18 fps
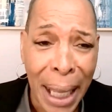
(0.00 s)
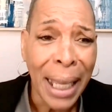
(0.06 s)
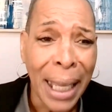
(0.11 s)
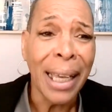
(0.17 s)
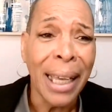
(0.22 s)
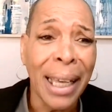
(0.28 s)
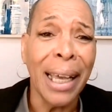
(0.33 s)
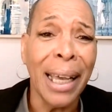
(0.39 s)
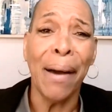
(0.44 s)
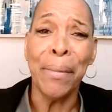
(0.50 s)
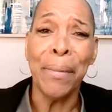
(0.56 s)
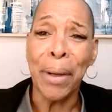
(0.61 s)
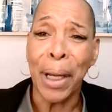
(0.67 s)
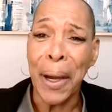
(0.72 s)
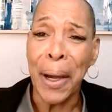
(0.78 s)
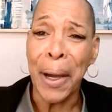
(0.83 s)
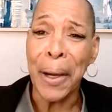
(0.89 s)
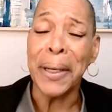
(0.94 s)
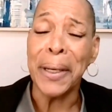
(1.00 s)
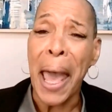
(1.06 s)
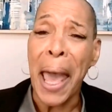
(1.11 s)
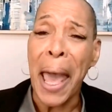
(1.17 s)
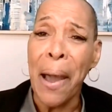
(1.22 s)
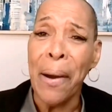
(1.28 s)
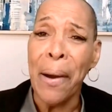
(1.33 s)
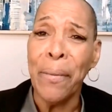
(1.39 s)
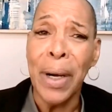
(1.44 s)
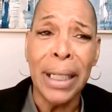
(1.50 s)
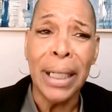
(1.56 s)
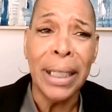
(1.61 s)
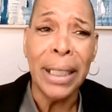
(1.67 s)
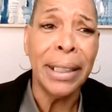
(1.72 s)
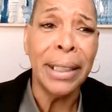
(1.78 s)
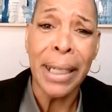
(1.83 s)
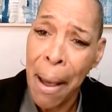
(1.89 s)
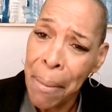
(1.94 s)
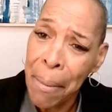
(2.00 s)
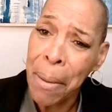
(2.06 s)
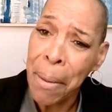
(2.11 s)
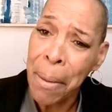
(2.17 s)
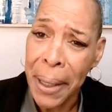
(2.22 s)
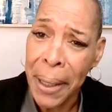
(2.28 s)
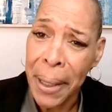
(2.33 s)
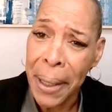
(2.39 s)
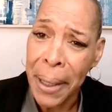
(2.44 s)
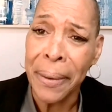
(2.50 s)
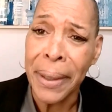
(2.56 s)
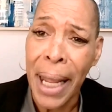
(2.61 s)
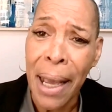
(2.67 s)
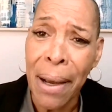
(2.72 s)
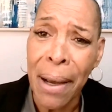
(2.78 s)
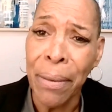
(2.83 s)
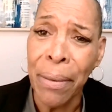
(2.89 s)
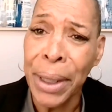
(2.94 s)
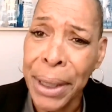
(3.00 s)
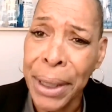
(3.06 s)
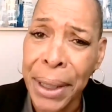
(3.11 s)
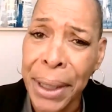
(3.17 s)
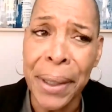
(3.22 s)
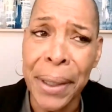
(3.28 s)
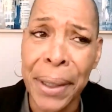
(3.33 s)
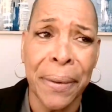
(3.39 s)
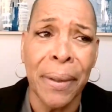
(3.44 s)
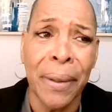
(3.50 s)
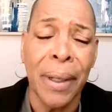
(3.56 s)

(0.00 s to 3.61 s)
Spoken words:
I'm gonna go to that one, and I'm gonna bid on that one too.